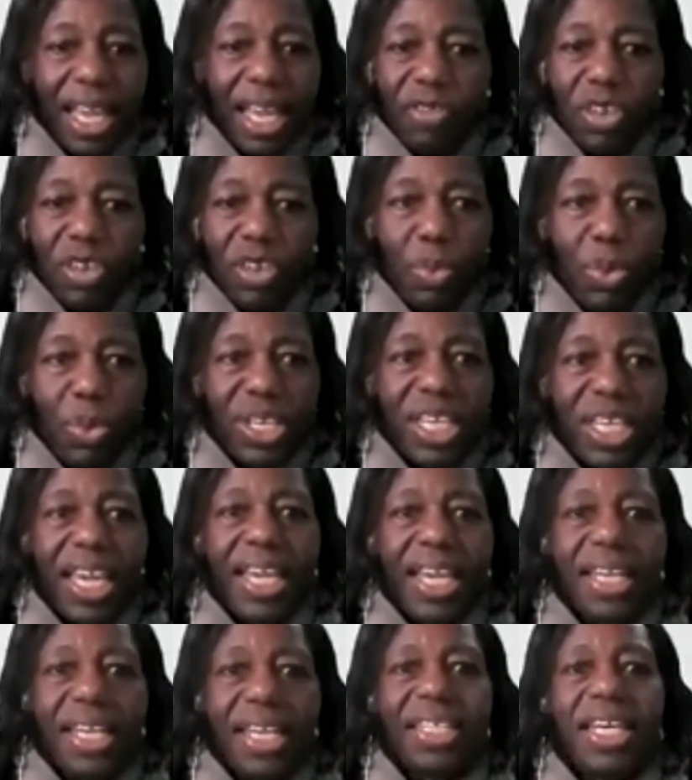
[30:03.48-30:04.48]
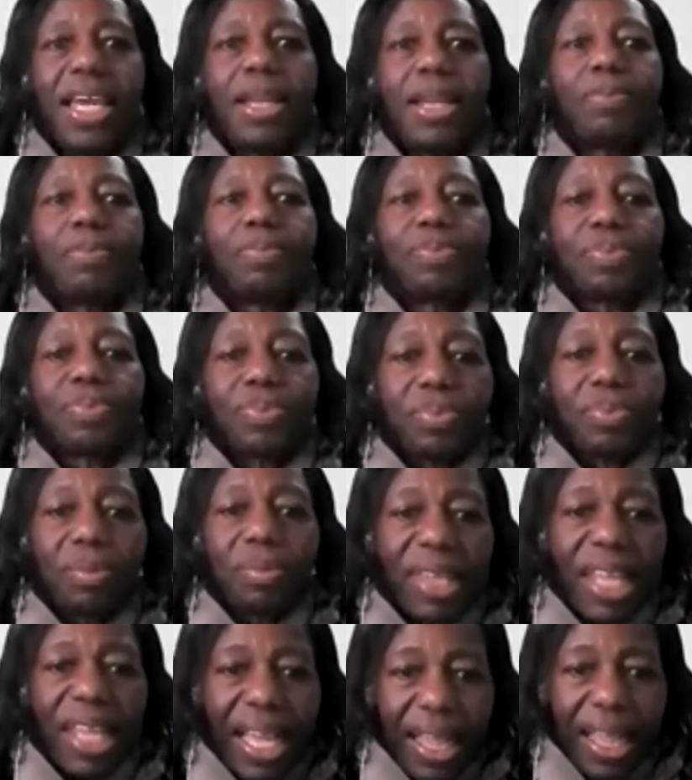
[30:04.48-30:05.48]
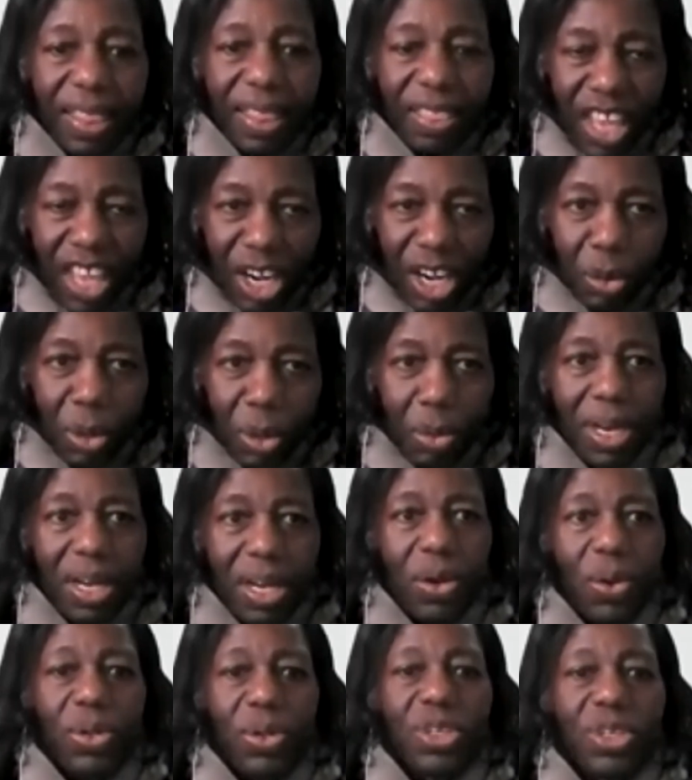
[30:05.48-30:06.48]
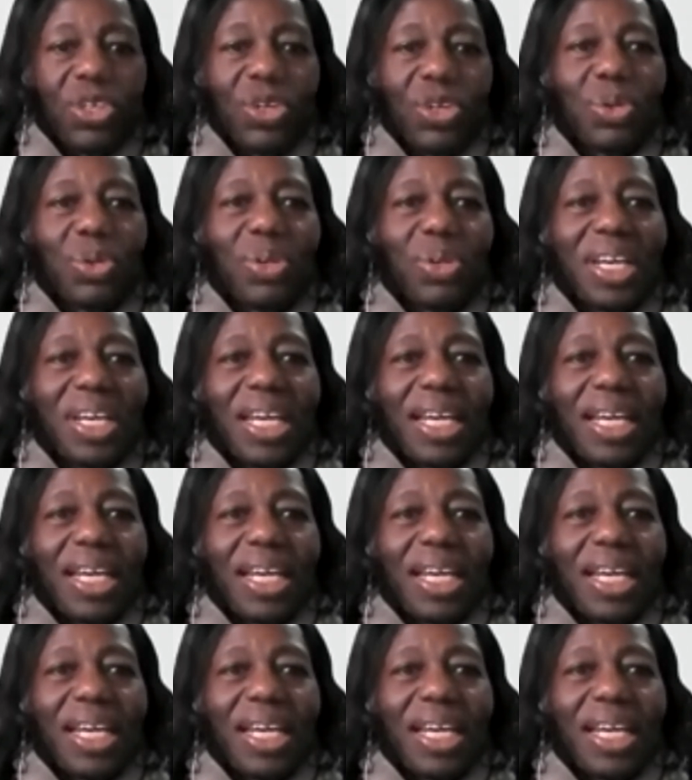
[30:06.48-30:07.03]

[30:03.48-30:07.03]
everybody get in, then we will load you."